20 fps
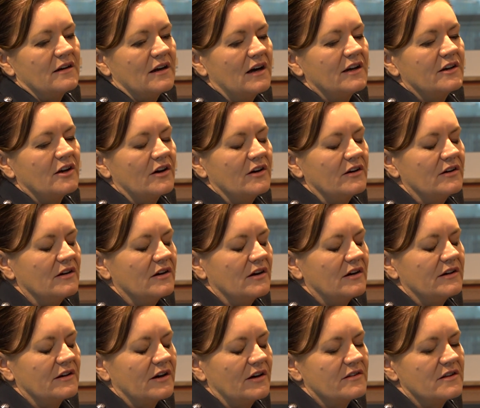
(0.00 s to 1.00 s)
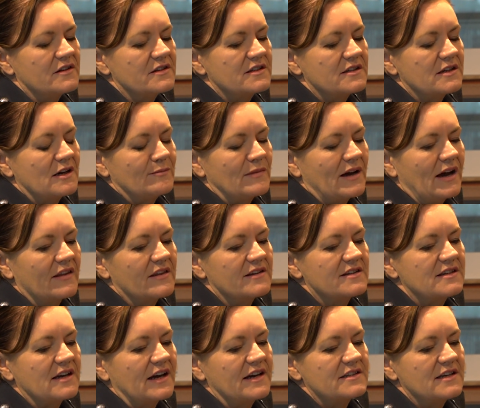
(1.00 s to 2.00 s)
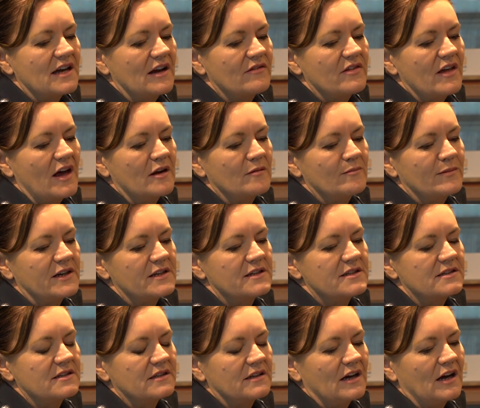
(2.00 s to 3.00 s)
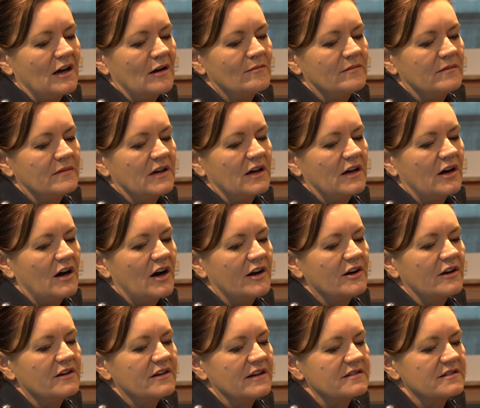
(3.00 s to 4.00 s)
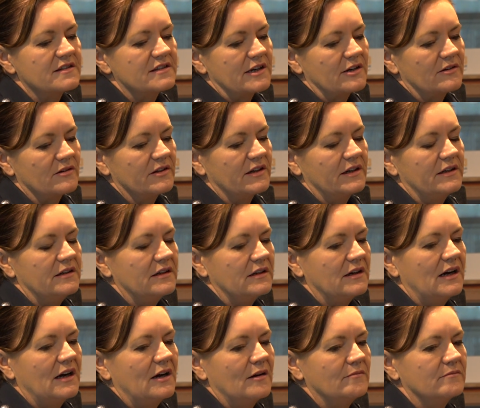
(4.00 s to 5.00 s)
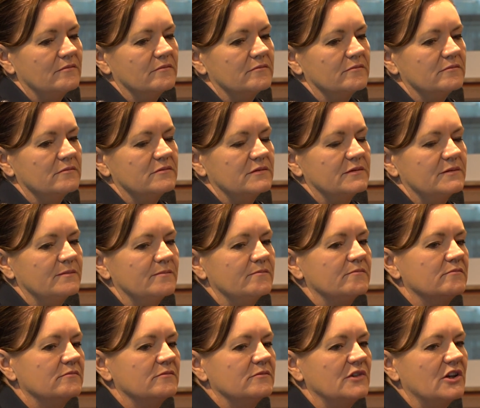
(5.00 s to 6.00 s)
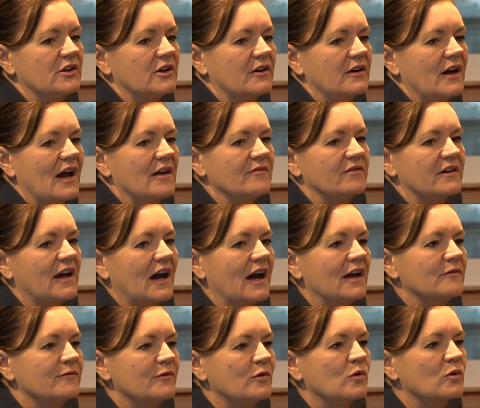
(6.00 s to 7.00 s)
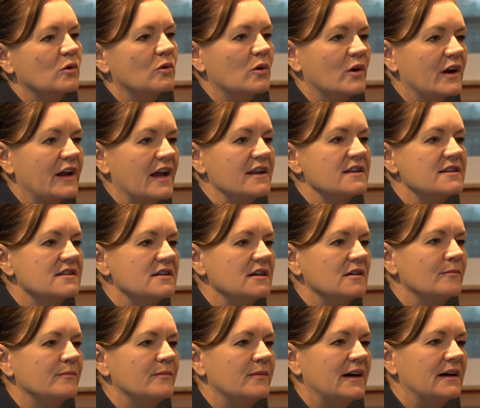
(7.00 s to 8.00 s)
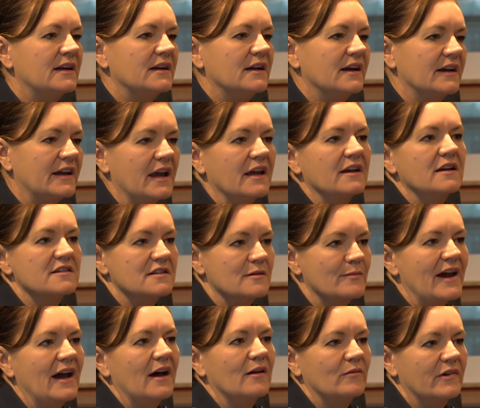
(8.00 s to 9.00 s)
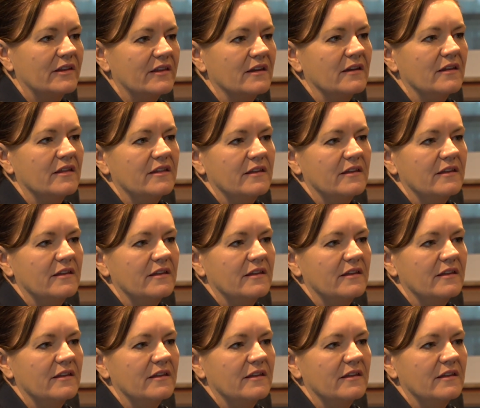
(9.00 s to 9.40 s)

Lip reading: Again, I know that other states have that, but I don't necessarily. Advocate for or against it. But again, it's about whether